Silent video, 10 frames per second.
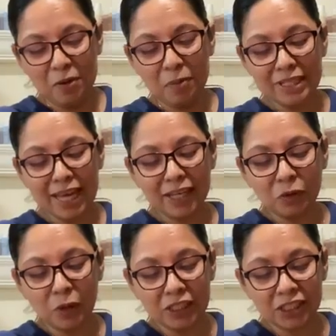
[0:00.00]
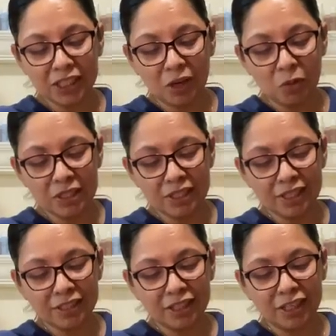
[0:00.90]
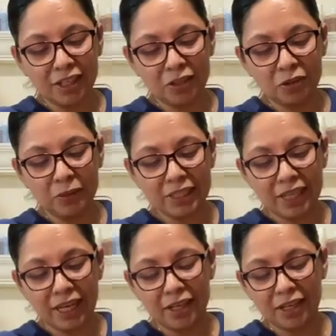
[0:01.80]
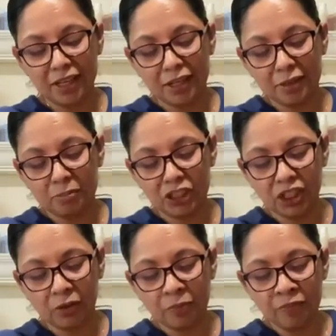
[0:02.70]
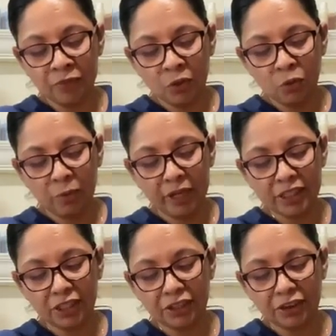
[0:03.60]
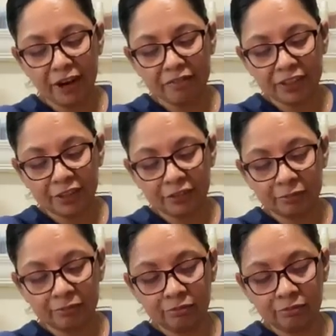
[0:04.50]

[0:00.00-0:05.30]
What was that question y'all once asked? Who was that? Michelle? What makes a good crafter?